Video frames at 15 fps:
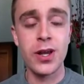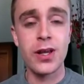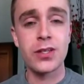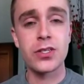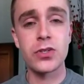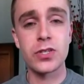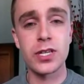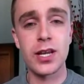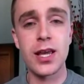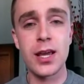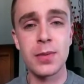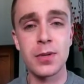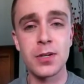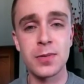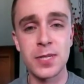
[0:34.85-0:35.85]
So today I'm
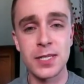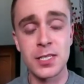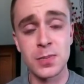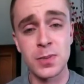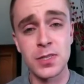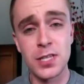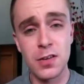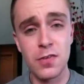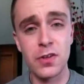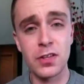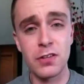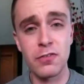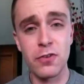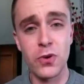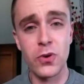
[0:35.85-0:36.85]
going to be
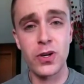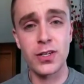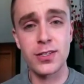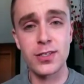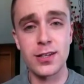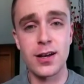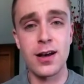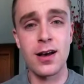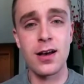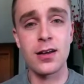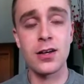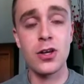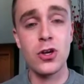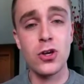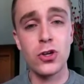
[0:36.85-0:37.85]
specifically focused on
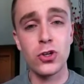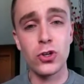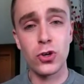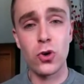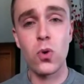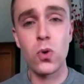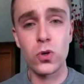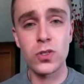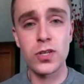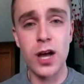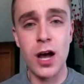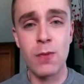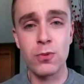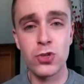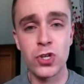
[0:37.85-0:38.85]
your course
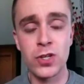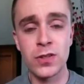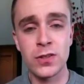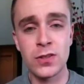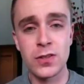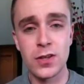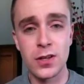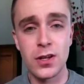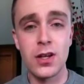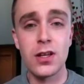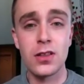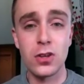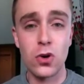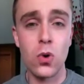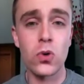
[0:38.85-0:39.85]
options,
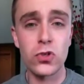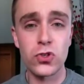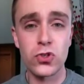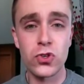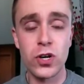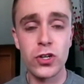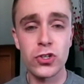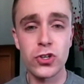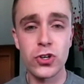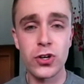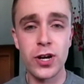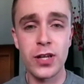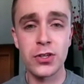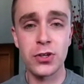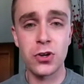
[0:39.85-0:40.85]
the course structure,
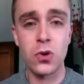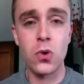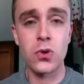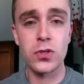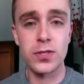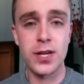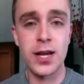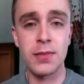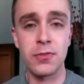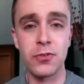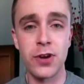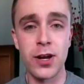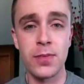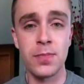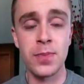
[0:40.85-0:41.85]
and your course time
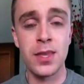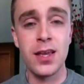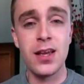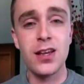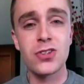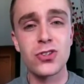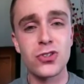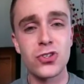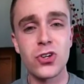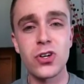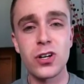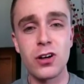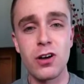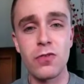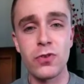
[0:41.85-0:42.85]
frame. So
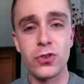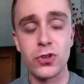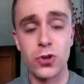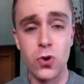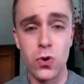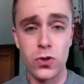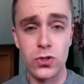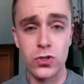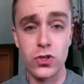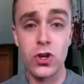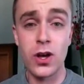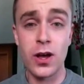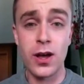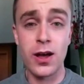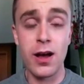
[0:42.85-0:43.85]
starting off with your course
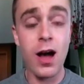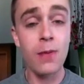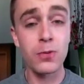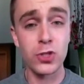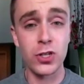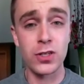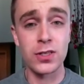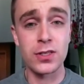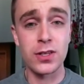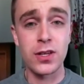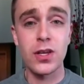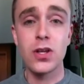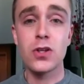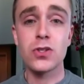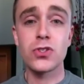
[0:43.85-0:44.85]
options.
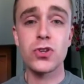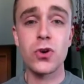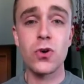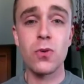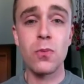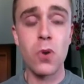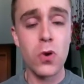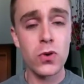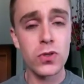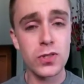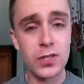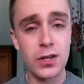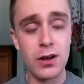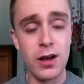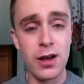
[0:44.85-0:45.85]
So
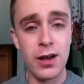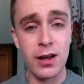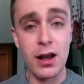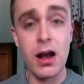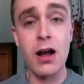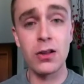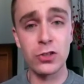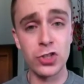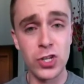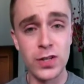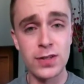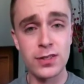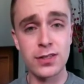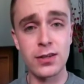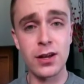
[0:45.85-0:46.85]
most
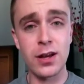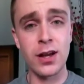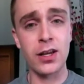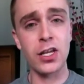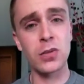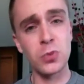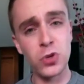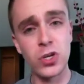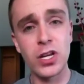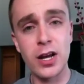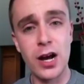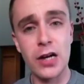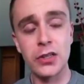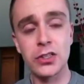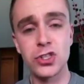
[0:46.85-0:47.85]
colleges, community
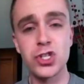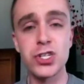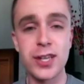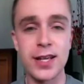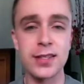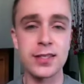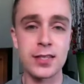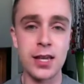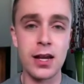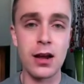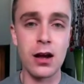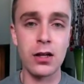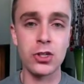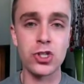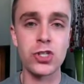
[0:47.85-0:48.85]
colleges and state
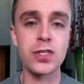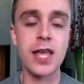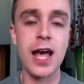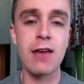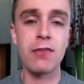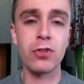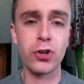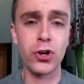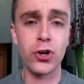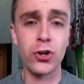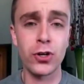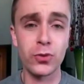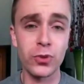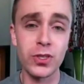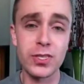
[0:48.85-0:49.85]
colleges have the current
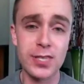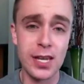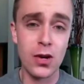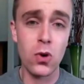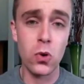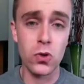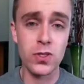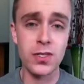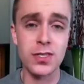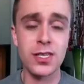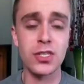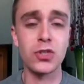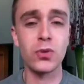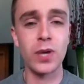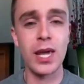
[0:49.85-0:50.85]
real estate courses that
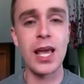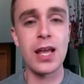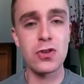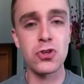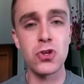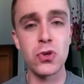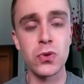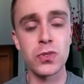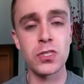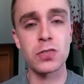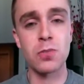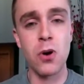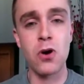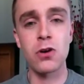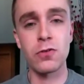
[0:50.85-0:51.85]
you can use as
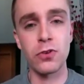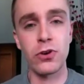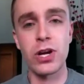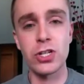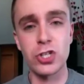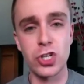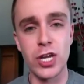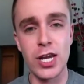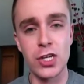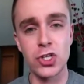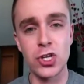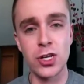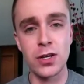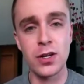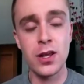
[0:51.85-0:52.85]
part of your
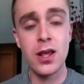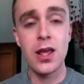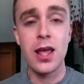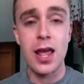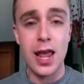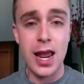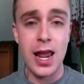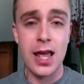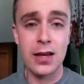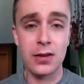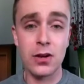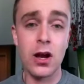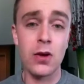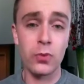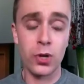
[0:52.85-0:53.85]
education and
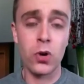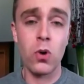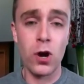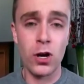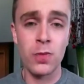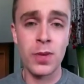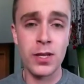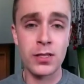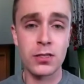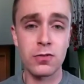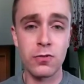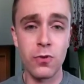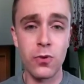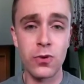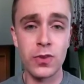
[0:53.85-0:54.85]
requirements
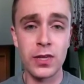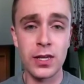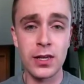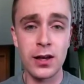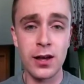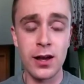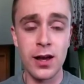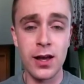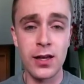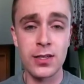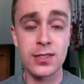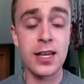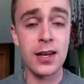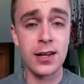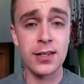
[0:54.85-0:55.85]
for the
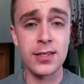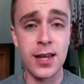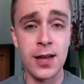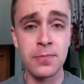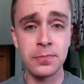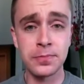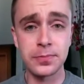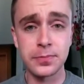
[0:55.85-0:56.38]
state exam.